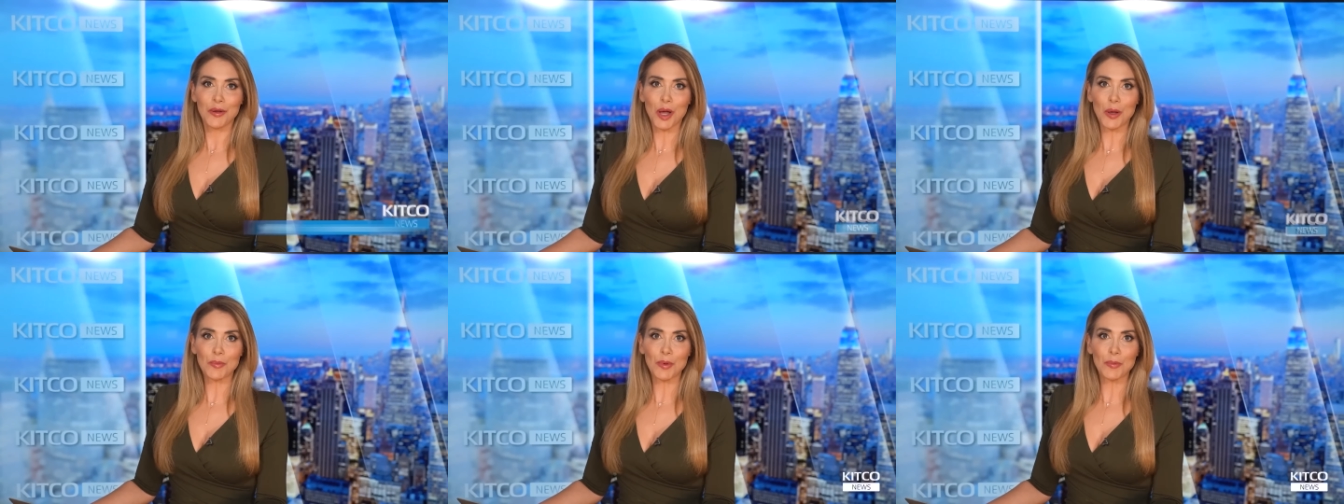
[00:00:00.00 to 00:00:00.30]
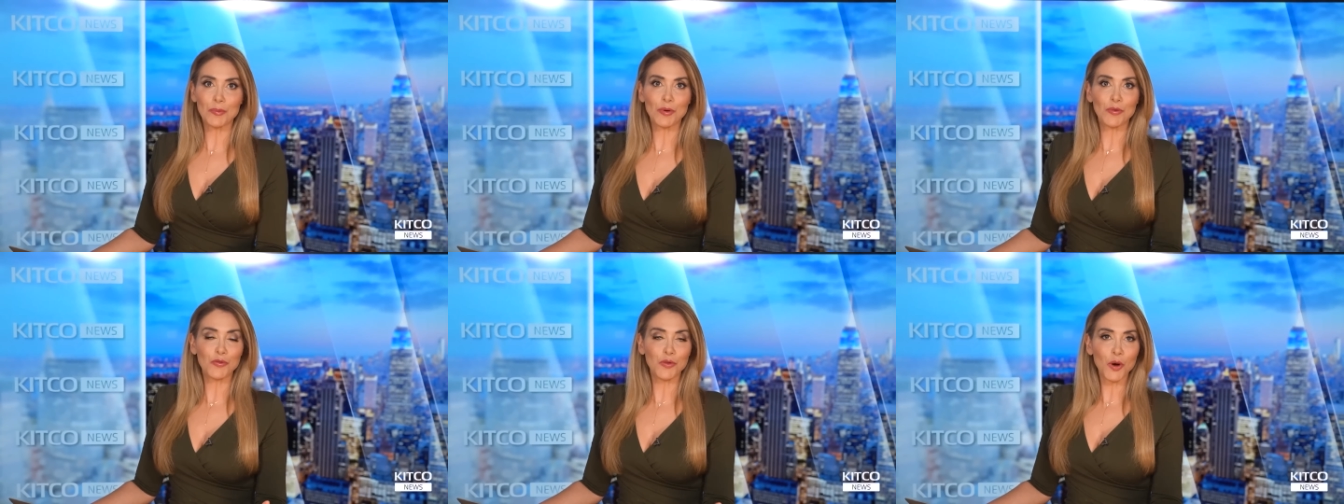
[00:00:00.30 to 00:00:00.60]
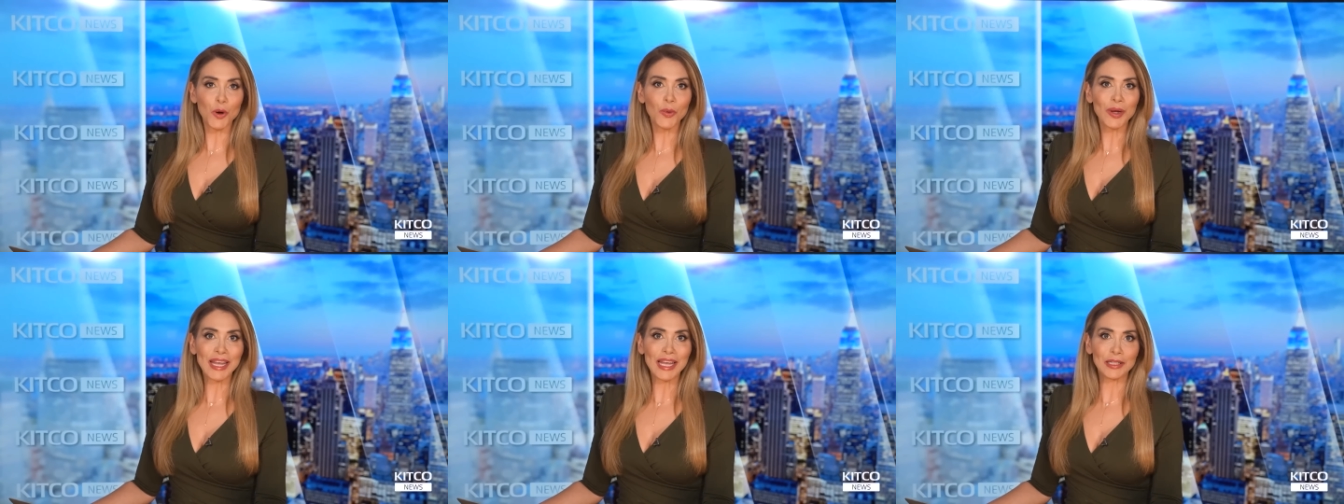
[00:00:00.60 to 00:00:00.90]
But
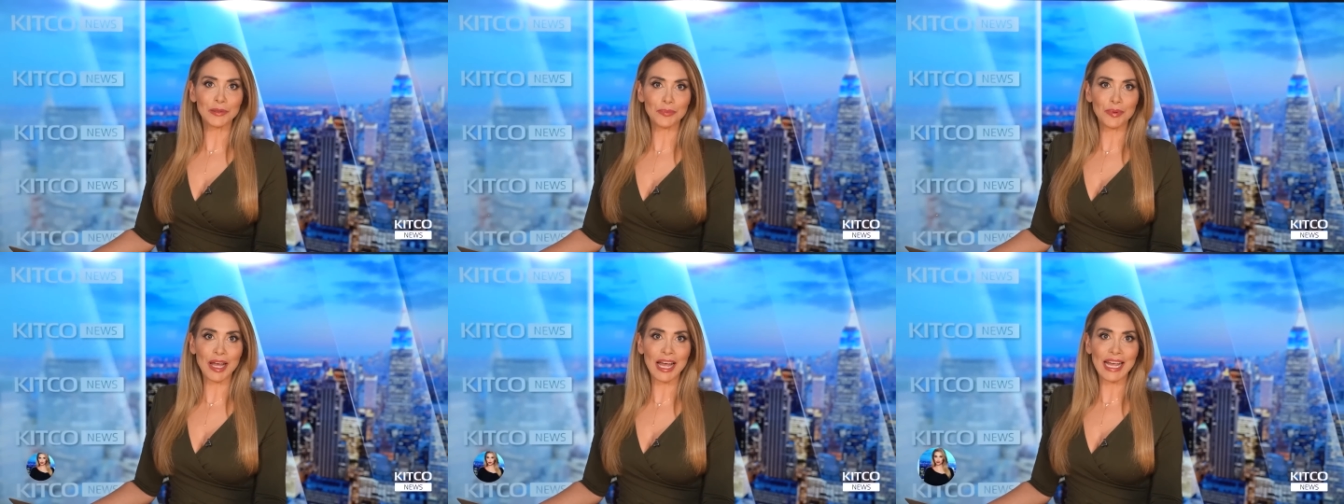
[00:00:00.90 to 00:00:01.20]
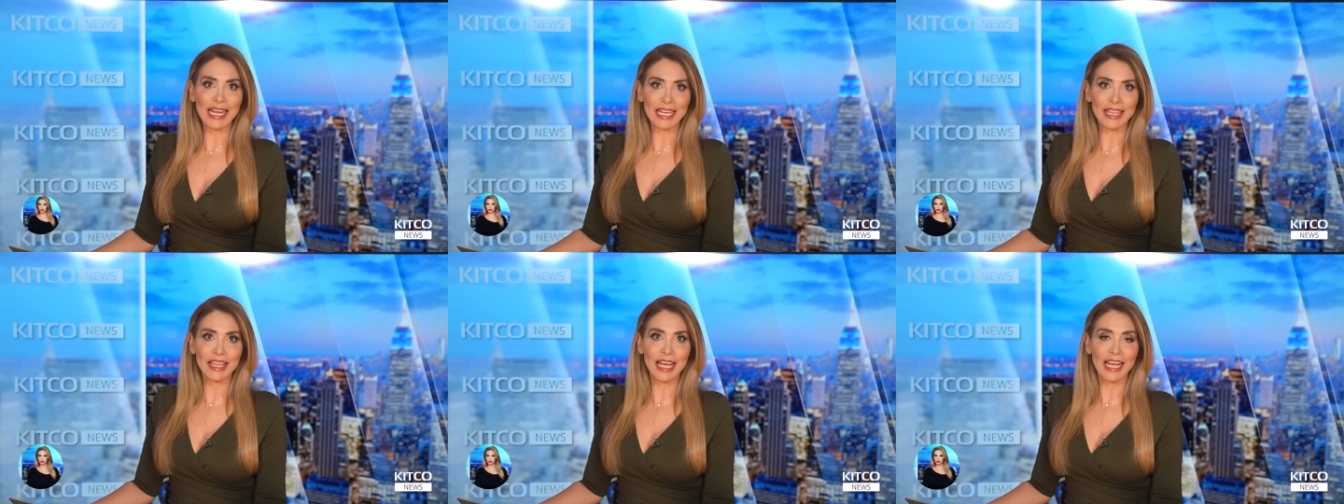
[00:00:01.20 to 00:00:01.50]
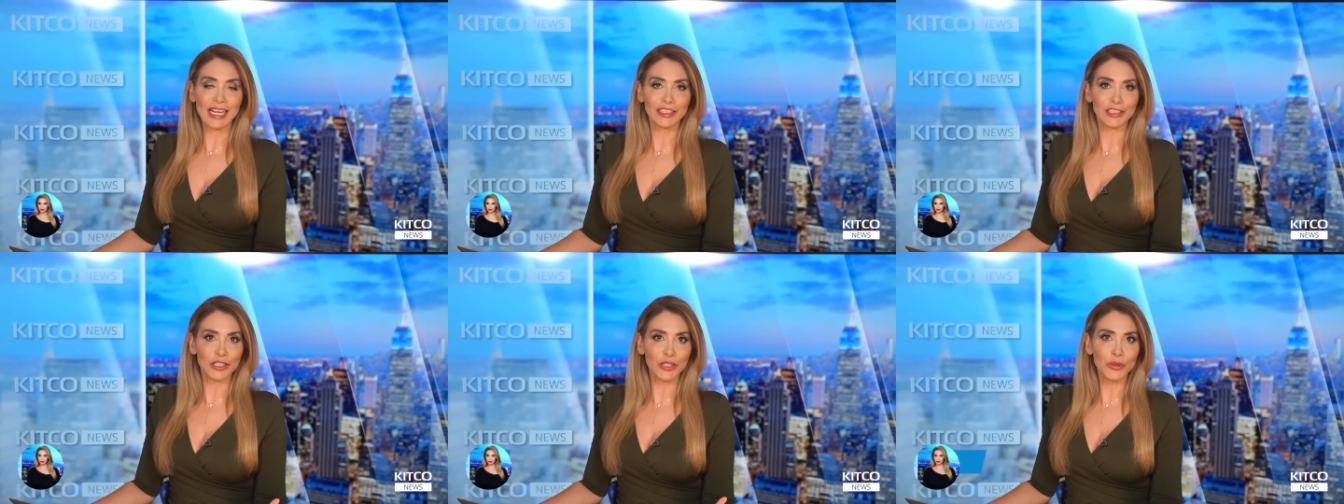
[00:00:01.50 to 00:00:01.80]
before we unpack
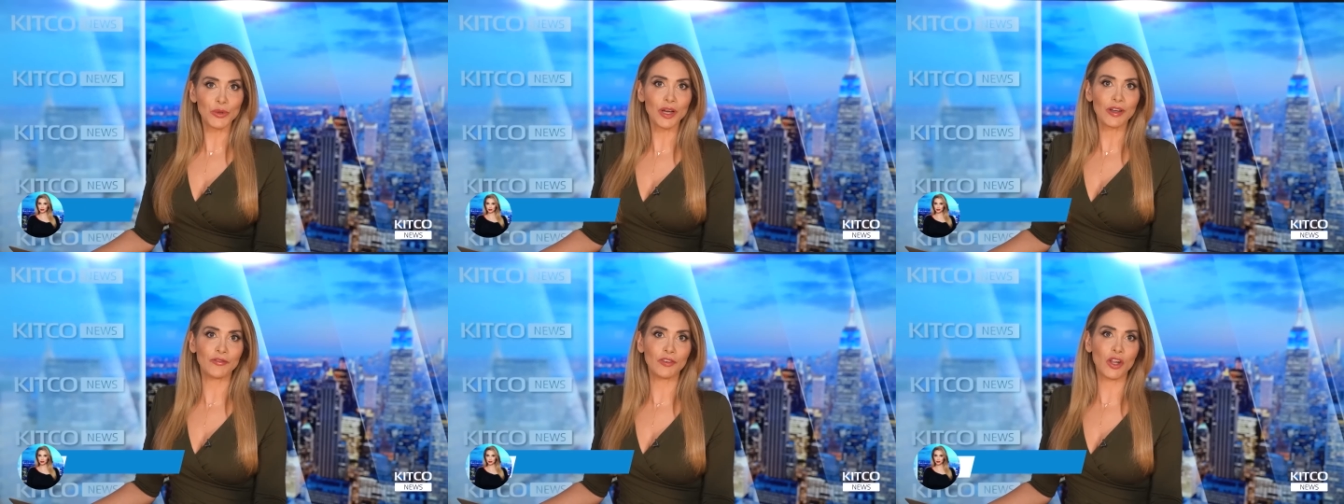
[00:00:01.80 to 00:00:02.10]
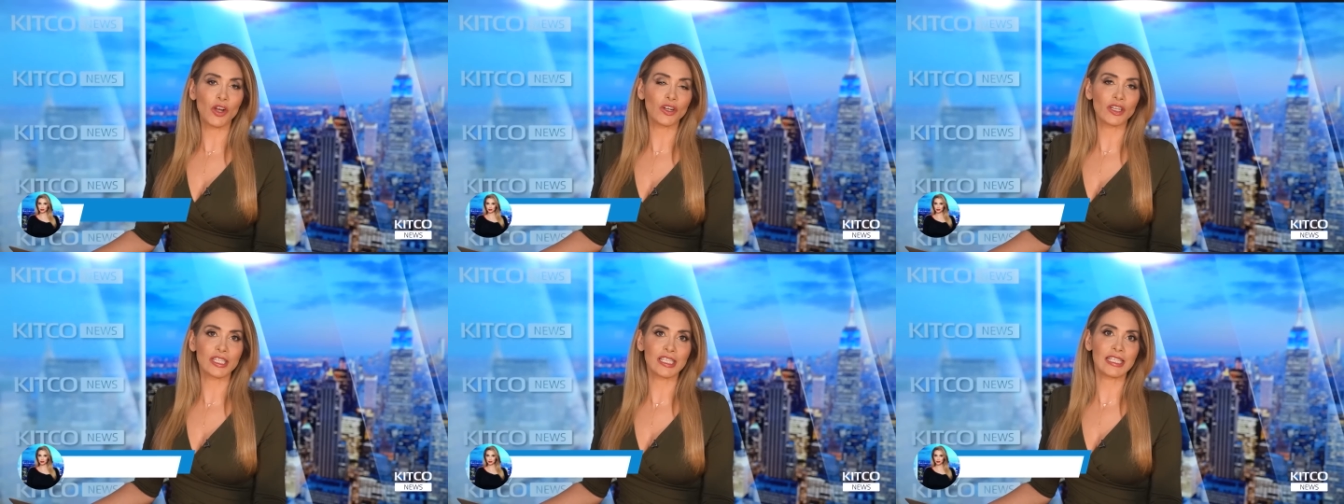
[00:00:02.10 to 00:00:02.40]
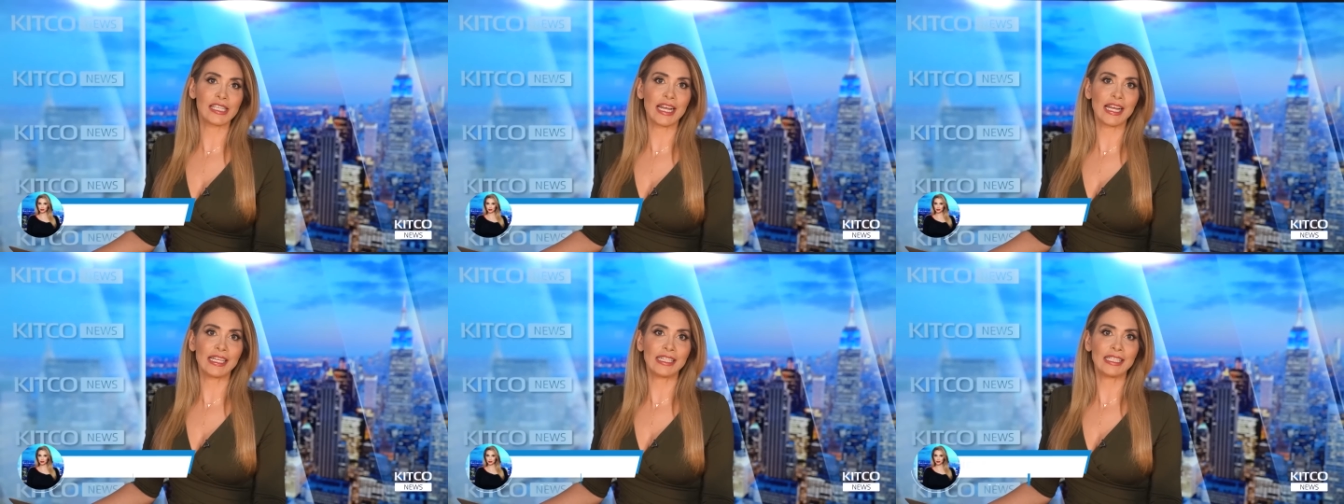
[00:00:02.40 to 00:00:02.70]
that, you have long
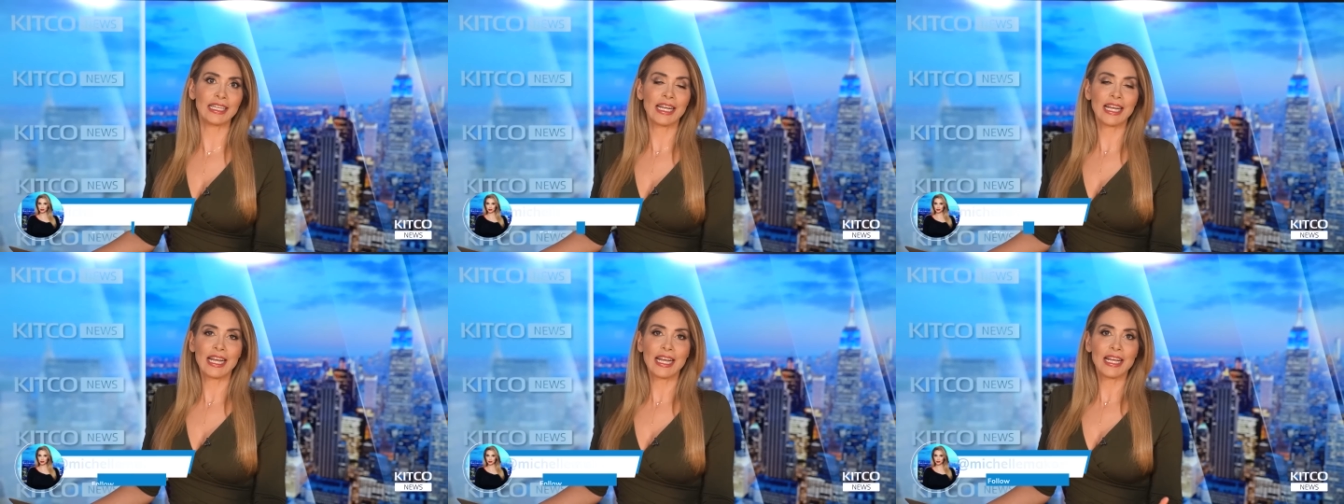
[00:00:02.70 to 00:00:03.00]
said